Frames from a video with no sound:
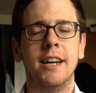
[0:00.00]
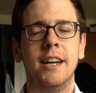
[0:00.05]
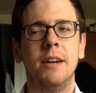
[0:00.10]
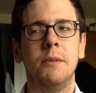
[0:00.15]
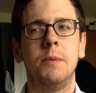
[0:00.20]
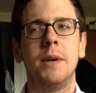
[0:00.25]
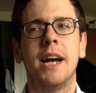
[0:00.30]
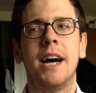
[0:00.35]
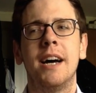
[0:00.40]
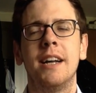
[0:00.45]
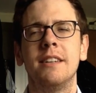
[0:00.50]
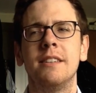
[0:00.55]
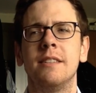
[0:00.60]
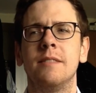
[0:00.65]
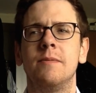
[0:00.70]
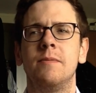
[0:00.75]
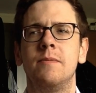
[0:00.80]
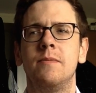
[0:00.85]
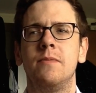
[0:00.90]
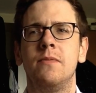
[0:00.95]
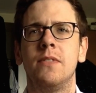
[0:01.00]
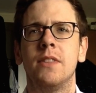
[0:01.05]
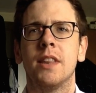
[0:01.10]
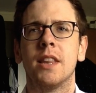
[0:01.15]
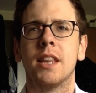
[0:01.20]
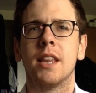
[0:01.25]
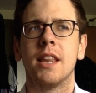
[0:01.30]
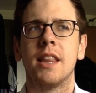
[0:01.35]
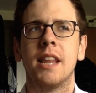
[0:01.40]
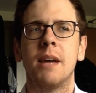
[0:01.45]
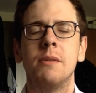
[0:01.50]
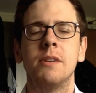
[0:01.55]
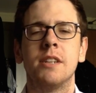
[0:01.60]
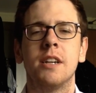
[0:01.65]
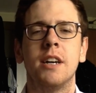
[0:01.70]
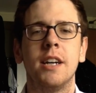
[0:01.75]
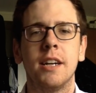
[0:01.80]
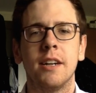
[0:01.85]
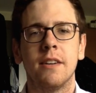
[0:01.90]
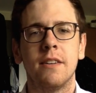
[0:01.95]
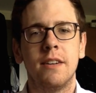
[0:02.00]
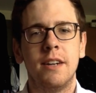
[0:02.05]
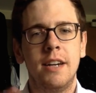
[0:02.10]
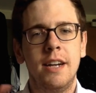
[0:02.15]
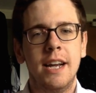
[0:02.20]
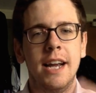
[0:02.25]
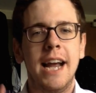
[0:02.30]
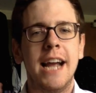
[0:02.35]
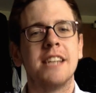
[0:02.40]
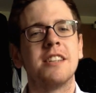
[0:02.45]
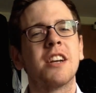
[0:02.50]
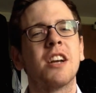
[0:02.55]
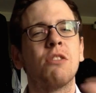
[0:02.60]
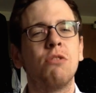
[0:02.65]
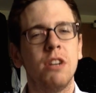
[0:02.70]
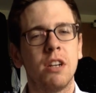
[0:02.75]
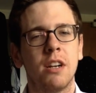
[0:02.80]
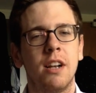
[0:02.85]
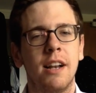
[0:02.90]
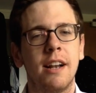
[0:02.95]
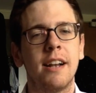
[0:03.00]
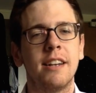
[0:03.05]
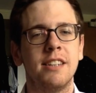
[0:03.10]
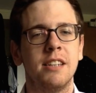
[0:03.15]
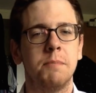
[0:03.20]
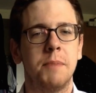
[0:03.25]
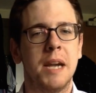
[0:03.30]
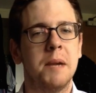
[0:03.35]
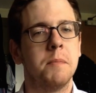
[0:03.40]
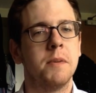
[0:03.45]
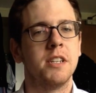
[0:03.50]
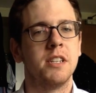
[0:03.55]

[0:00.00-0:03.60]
It's a critical analysis paper,